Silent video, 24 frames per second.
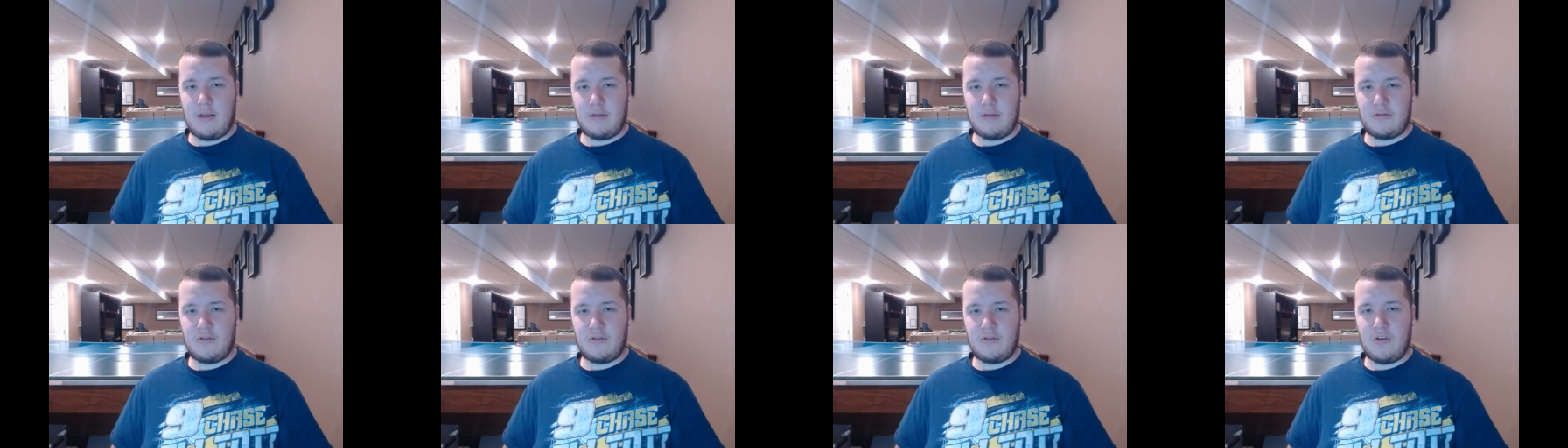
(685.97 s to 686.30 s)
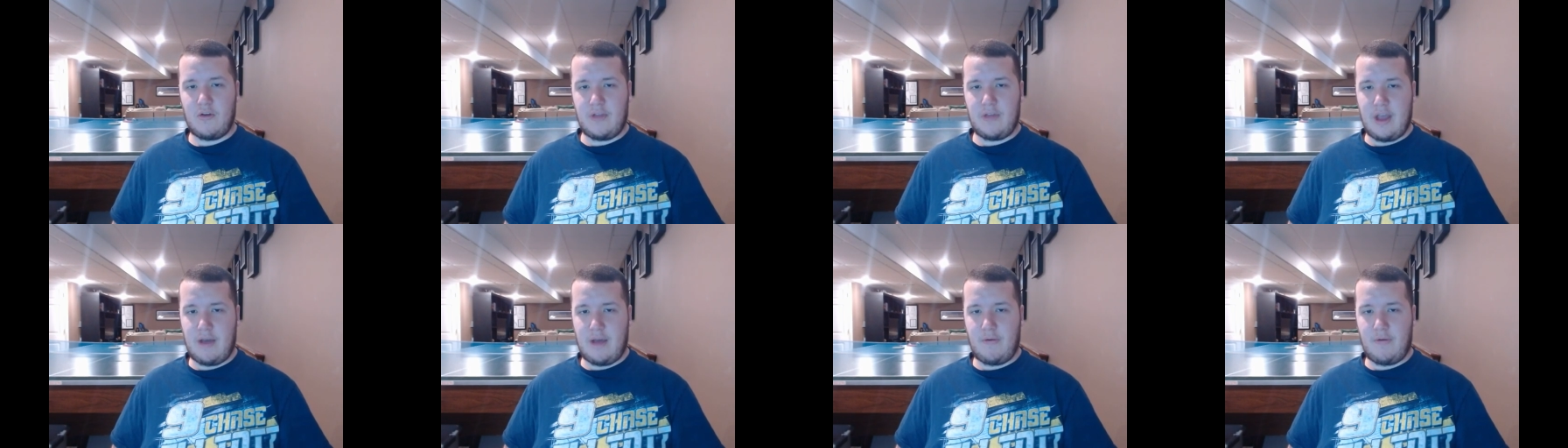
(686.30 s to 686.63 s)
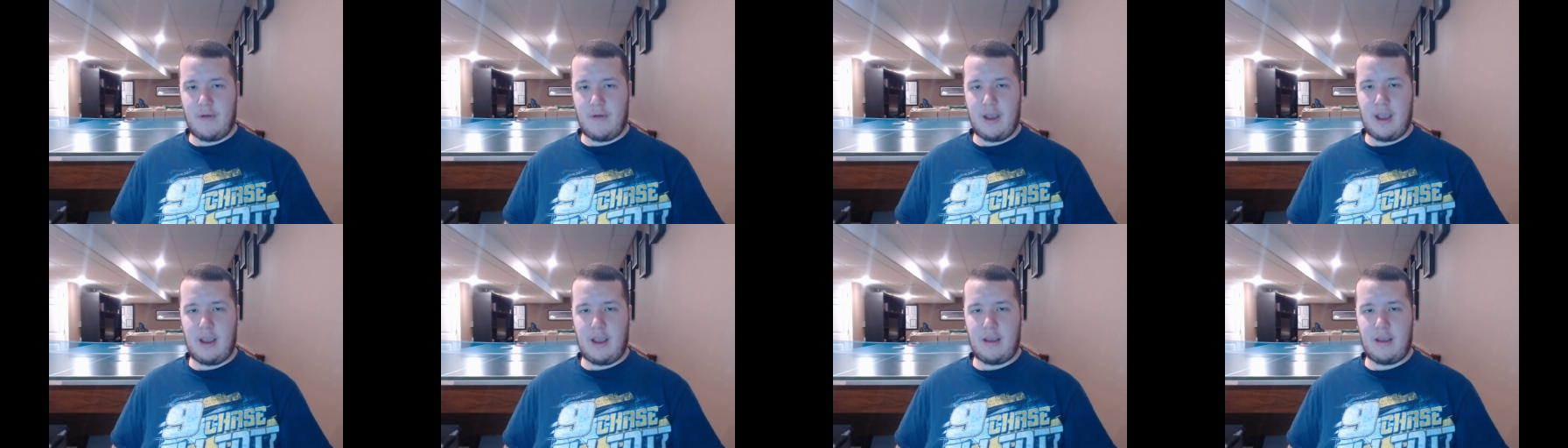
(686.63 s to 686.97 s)
so that
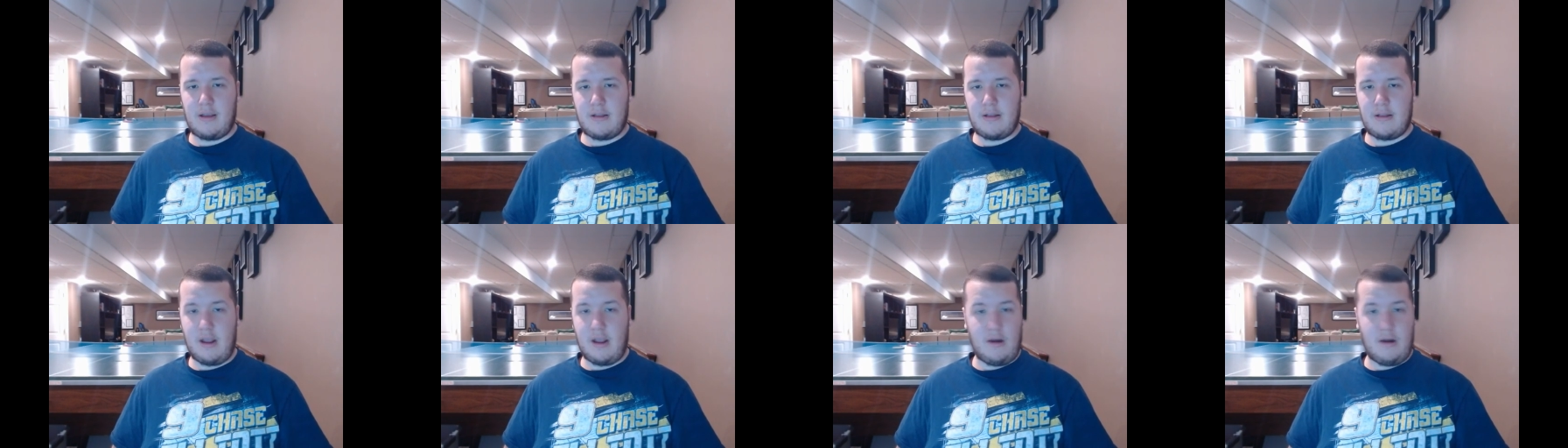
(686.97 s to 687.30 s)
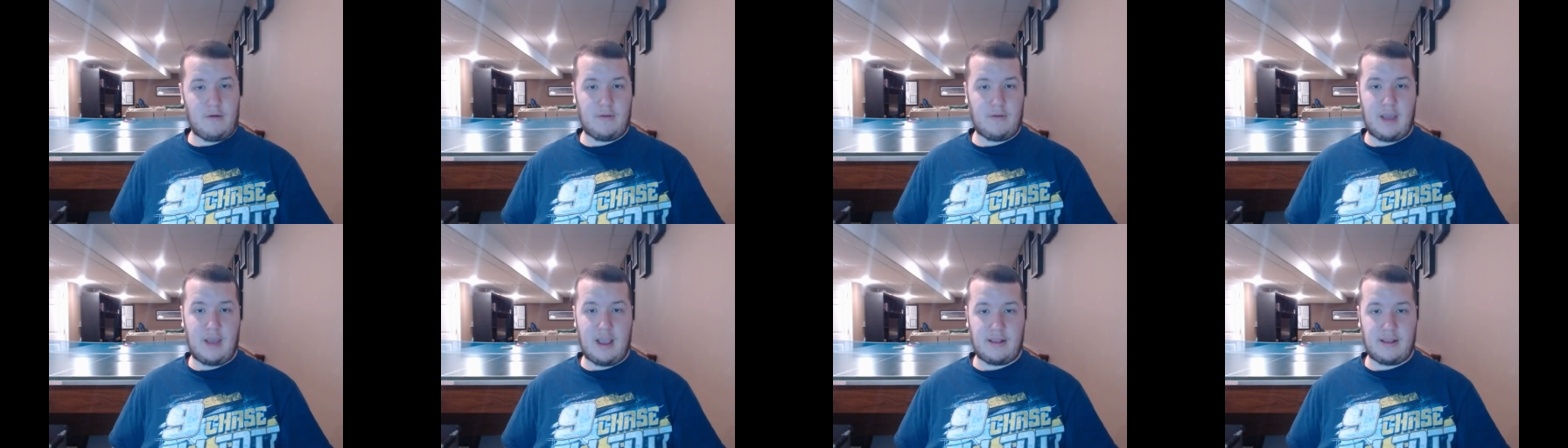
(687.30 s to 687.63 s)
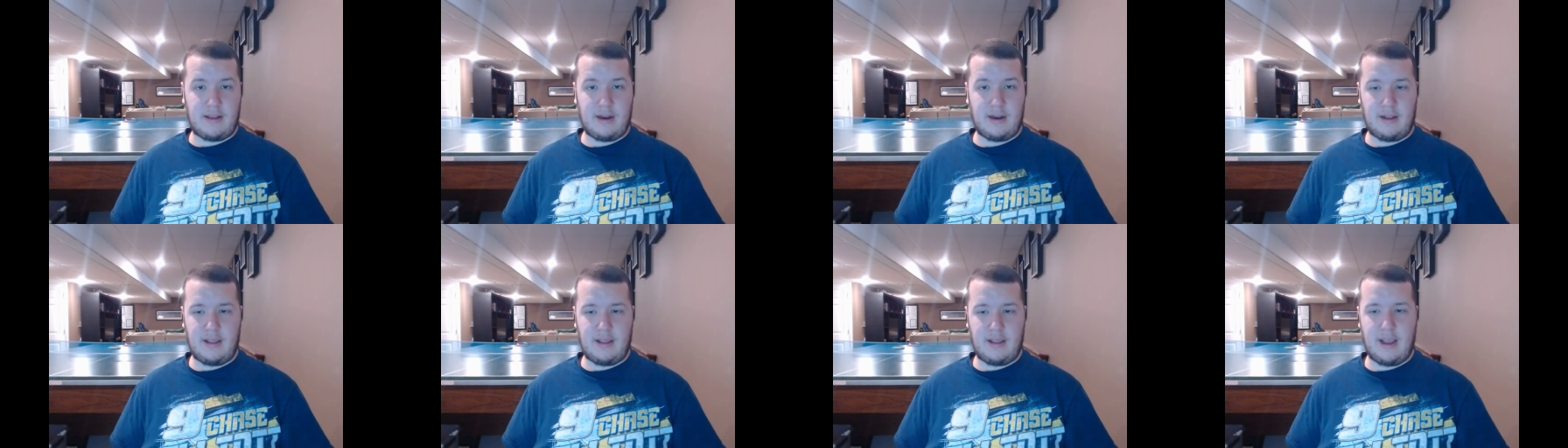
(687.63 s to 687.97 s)
way, you know, in
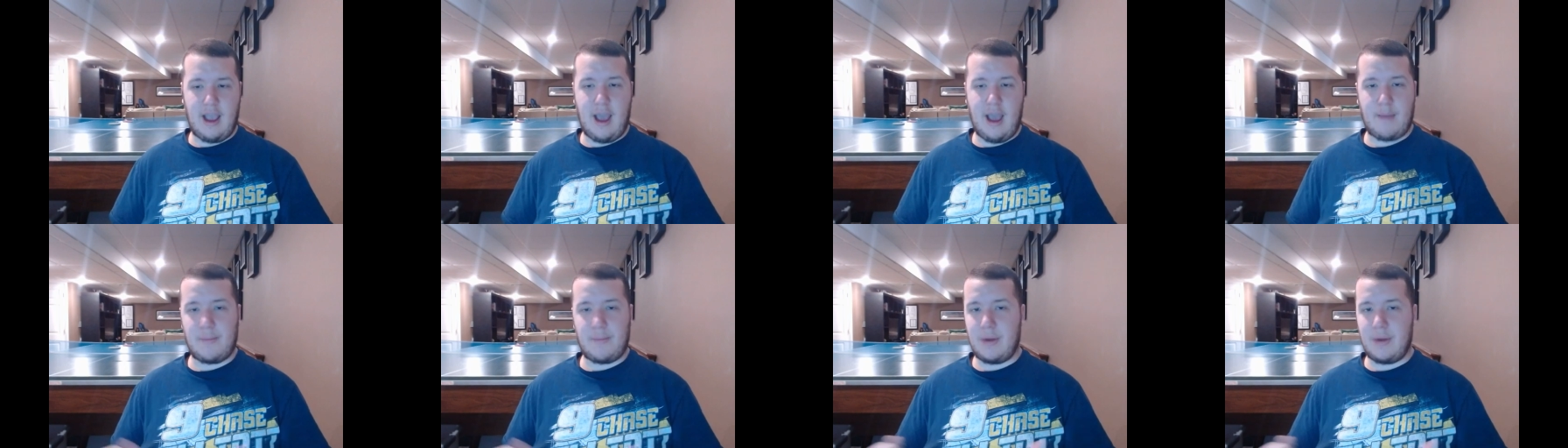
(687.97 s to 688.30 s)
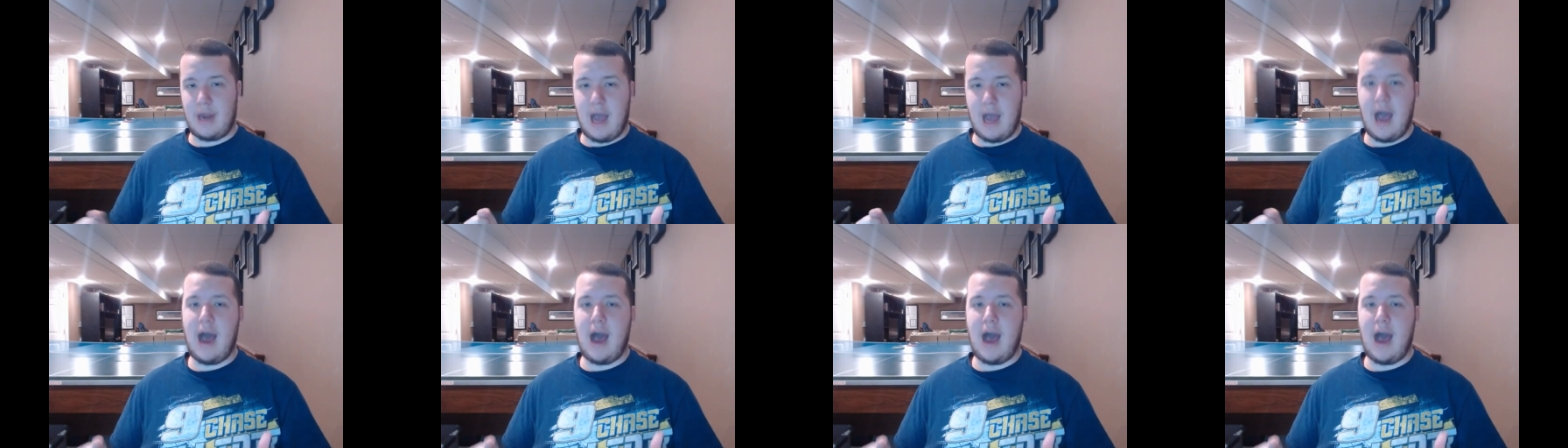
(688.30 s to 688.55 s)
case anything happened,